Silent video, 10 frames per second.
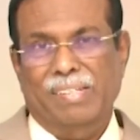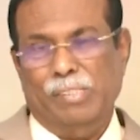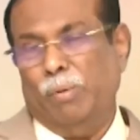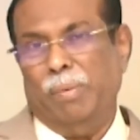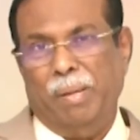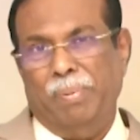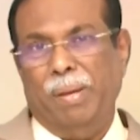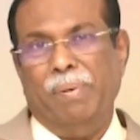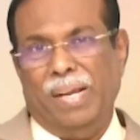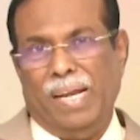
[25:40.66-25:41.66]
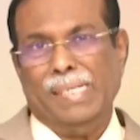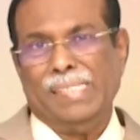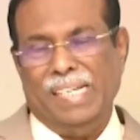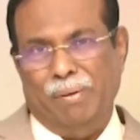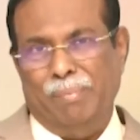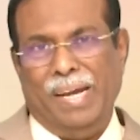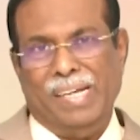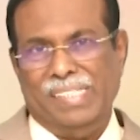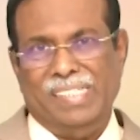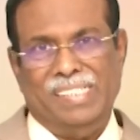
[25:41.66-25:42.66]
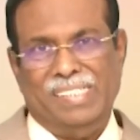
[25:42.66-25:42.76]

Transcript: So many people are asking our magazines.